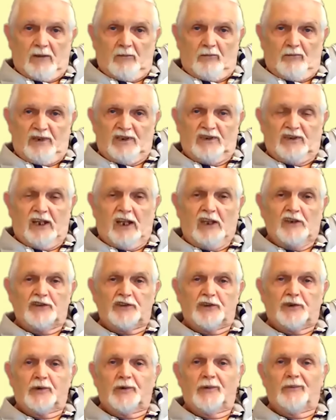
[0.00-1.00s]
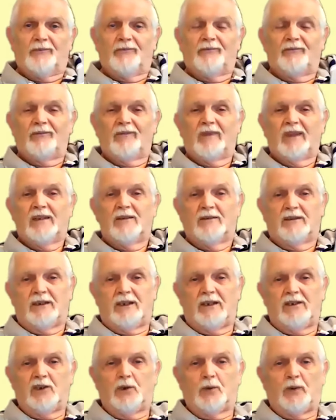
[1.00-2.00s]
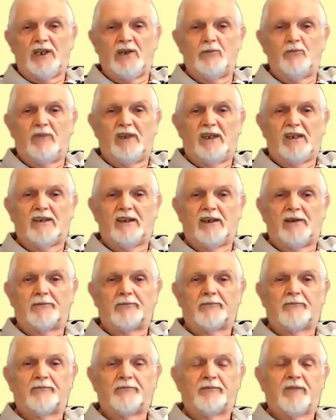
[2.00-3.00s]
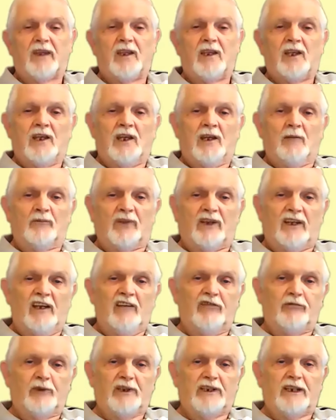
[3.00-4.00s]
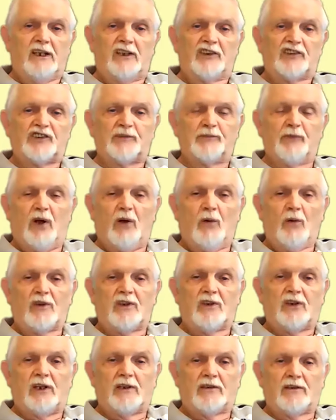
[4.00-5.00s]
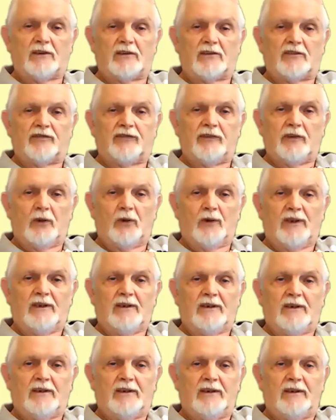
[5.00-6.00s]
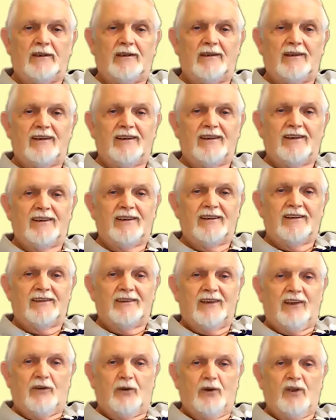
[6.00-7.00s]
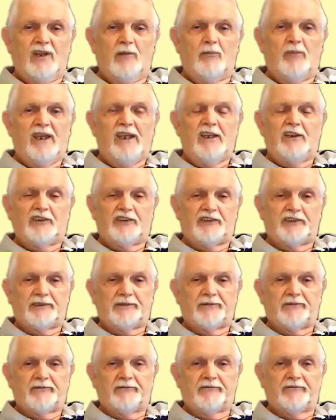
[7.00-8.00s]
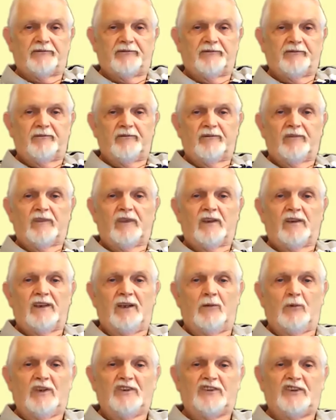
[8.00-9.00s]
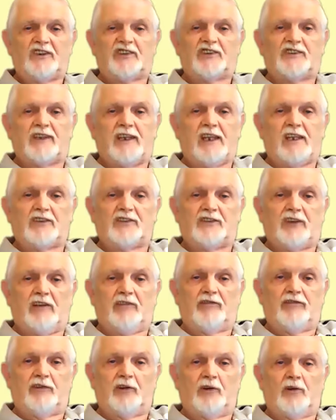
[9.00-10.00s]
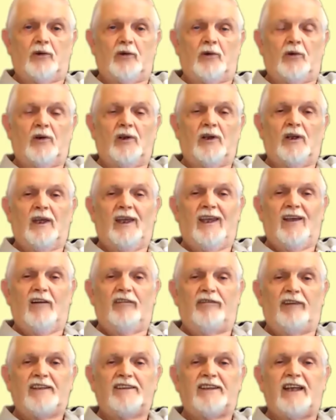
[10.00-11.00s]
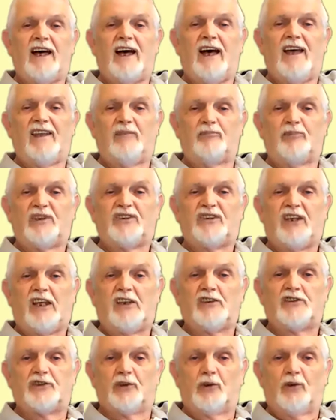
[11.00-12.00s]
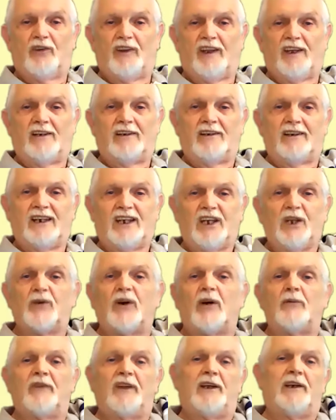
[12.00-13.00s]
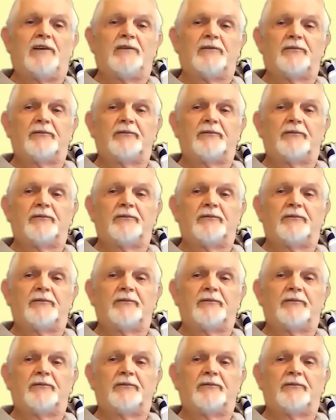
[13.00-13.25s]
potential, can't quite make it. But if we get a small current flowing through the base, then once it starts to flow, it'll find a higher potential there and go up there.